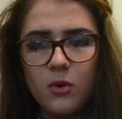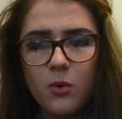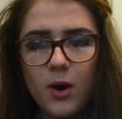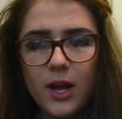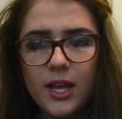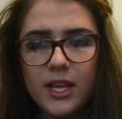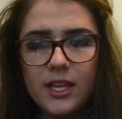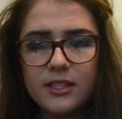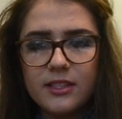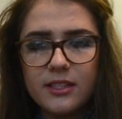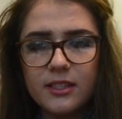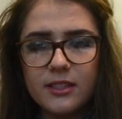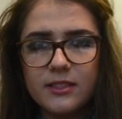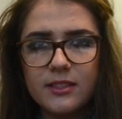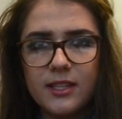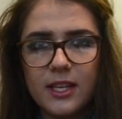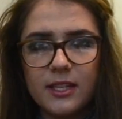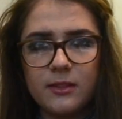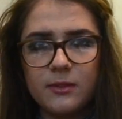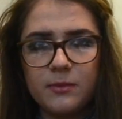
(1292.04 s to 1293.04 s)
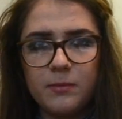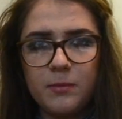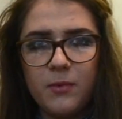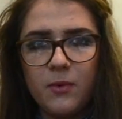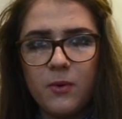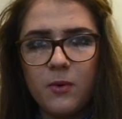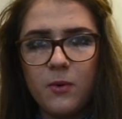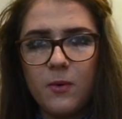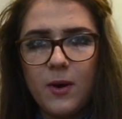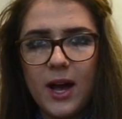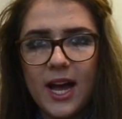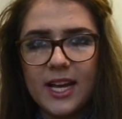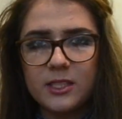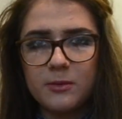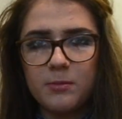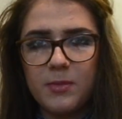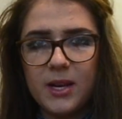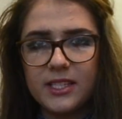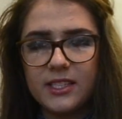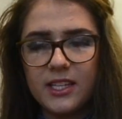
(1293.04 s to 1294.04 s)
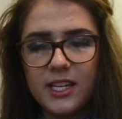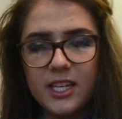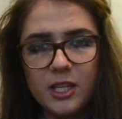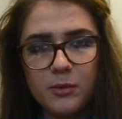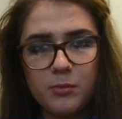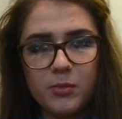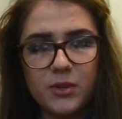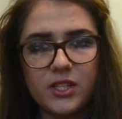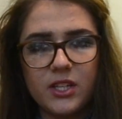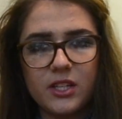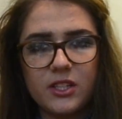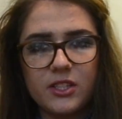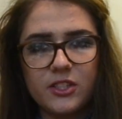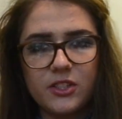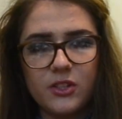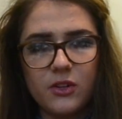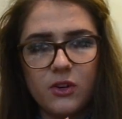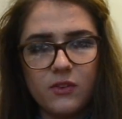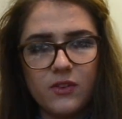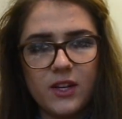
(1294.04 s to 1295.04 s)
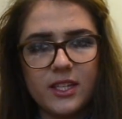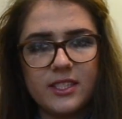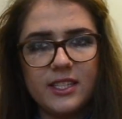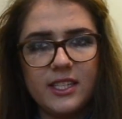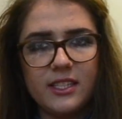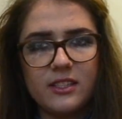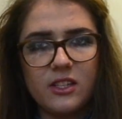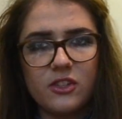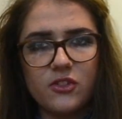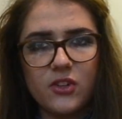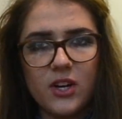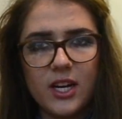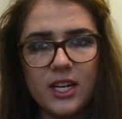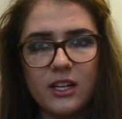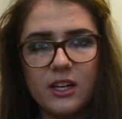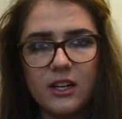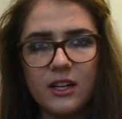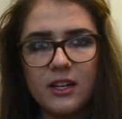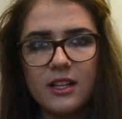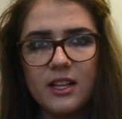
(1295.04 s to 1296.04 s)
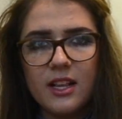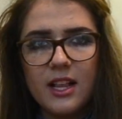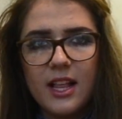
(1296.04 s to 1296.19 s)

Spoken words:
Quite a successful aspect in the production of our teaser trailer,